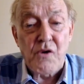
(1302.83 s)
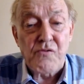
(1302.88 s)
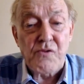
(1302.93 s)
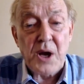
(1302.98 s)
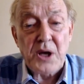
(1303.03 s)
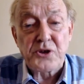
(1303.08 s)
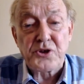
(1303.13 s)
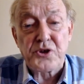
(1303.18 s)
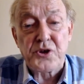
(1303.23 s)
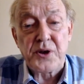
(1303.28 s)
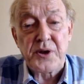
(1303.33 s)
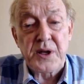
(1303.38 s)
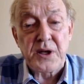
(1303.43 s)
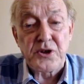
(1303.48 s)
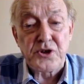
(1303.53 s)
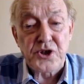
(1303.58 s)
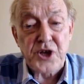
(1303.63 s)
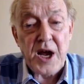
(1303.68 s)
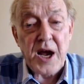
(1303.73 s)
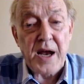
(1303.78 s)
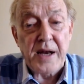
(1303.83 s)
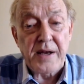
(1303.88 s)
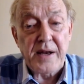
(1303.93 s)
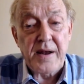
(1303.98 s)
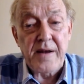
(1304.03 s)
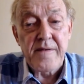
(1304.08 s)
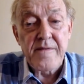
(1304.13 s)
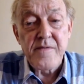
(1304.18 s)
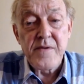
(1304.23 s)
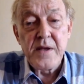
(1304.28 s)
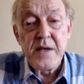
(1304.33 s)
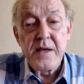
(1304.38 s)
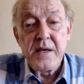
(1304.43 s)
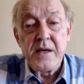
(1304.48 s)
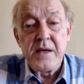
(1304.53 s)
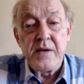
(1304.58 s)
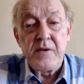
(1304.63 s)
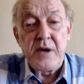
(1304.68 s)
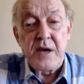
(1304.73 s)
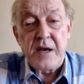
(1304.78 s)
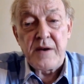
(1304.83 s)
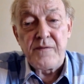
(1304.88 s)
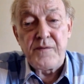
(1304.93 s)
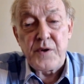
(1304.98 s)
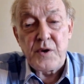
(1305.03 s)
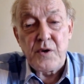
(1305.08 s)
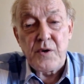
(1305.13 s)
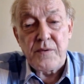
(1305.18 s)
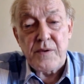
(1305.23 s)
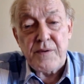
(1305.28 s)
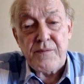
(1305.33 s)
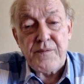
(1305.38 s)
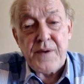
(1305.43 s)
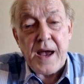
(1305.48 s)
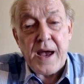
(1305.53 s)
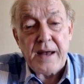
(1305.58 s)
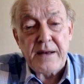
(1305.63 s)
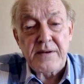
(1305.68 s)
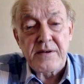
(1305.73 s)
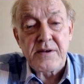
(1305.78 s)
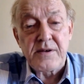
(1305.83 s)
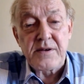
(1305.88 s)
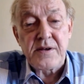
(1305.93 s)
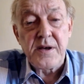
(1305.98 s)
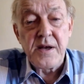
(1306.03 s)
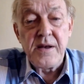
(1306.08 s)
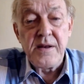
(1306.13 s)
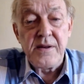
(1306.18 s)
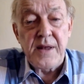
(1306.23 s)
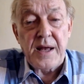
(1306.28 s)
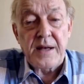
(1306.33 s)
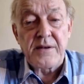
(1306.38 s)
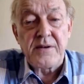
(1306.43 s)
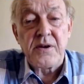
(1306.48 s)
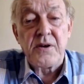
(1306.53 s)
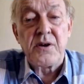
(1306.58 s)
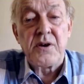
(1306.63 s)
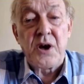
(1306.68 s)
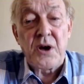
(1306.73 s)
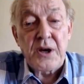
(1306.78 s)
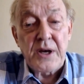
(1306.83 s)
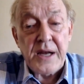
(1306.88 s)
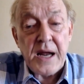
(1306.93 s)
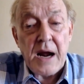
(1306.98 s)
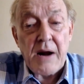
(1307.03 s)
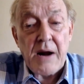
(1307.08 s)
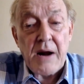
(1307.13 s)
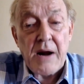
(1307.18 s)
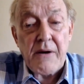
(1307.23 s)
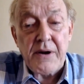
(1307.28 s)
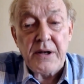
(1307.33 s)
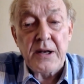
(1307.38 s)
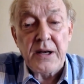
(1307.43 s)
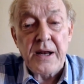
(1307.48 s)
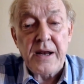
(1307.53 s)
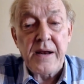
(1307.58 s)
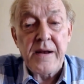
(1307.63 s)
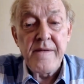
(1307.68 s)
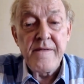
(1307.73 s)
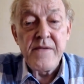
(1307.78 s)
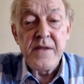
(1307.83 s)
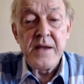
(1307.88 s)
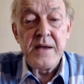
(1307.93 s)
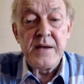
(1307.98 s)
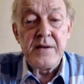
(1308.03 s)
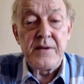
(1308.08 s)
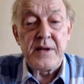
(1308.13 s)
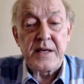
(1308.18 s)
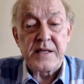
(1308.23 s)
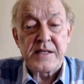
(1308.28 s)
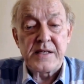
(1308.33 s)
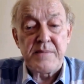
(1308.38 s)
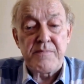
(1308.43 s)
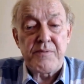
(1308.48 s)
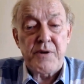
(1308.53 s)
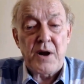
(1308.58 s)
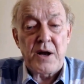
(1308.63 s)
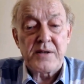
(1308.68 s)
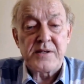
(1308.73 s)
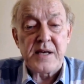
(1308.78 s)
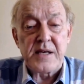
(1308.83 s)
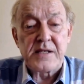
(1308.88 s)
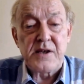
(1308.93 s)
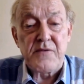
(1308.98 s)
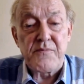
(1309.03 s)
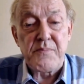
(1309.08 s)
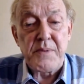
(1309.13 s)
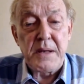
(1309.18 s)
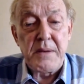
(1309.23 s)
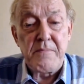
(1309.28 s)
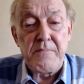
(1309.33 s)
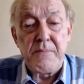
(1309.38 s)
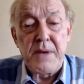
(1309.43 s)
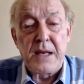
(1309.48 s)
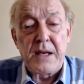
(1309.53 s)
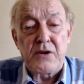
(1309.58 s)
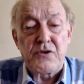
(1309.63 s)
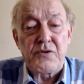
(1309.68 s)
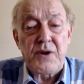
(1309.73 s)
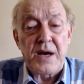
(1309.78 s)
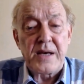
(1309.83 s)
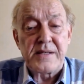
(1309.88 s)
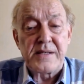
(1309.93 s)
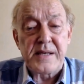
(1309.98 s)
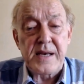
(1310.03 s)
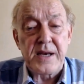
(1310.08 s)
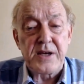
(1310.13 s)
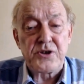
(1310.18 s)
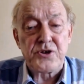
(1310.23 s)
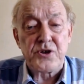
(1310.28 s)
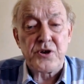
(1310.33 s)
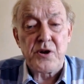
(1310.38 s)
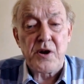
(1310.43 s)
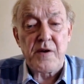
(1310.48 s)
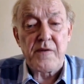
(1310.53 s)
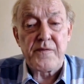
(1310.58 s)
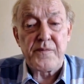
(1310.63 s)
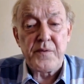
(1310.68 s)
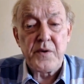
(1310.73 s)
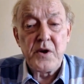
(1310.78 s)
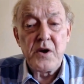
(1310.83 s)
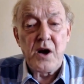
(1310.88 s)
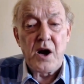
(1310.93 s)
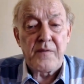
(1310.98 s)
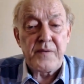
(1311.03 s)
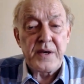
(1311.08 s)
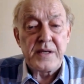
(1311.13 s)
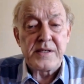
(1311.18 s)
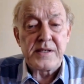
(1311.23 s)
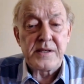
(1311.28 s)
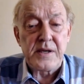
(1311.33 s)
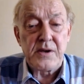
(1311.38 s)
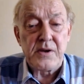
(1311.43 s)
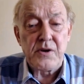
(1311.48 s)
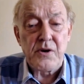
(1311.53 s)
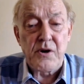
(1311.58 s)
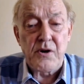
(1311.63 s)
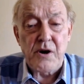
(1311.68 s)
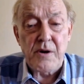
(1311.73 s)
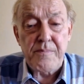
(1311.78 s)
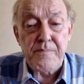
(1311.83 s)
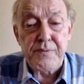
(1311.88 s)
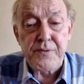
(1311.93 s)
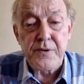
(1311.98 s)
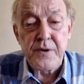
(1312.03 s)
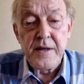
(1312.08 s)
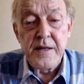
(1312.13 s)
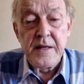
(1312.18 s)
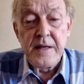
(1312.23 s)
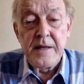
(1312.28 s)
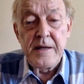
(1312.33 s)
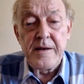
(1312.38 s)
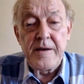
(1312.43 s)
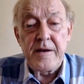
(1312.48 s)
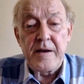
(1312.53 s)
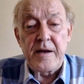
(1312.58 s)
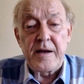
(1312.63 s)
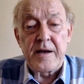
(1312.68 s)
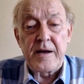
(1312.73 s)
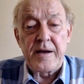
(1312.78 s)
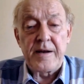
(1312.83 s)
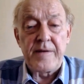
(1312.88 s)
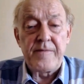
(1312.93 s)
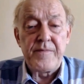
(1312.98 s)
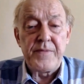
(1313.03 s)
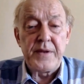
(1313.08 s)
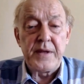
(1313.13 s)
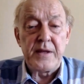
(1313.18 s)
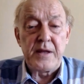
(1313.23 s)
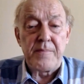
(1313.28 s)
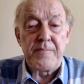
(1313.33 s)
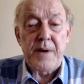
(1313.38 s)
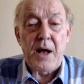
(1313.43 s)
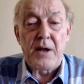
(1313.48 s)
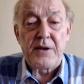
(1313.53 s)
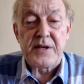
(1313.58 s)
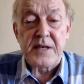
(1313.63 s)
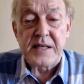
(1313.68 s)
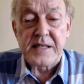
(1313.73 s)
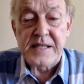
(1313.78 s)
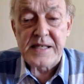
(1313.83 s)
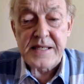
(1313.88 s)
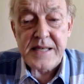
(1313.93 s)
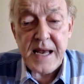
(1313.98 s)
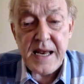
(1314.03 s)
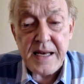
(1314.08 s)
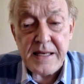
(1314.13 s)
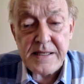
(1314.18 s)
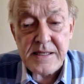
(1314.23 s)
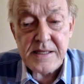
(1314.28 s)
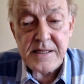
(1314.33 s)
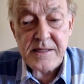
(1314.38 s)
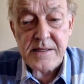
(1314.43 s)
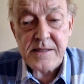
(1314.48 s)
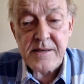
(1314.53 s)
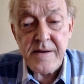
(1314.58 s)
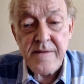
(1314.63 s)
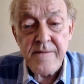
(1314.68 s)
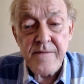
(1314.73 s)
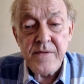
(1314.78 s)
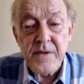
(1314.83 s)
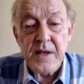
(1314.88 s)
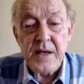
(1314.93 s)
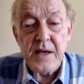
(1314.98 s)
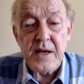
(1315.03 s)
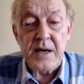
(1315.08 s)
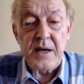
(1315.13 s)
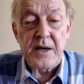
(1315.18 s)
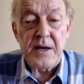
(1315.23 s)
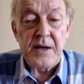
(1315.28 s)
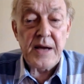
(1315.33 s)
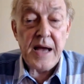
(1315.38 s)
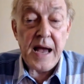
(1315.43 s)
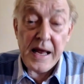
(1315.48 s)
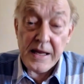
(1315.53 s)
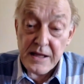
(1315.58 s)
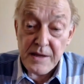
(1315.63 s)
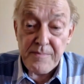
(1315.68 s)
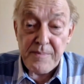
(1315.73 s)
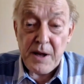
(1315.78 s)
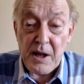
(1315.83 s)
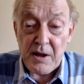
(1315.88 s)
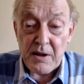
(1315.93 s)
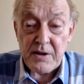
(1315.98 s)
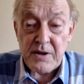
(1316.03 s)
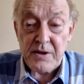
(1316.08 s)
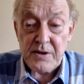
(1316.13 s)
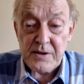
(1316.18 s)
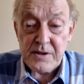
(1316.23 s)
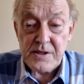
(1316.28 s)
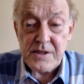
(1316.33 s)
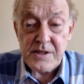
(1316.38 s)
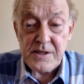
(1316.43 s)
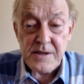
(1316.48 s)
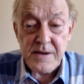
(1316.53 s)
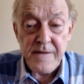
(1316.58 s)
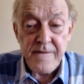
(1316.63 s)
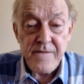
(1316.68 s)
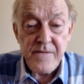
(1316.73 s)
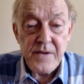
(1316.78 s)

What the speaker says: Russia than China, in view of the fact that concurrently there's a process of militarization of Eastern Europe, the Baltic states, and the Balkans,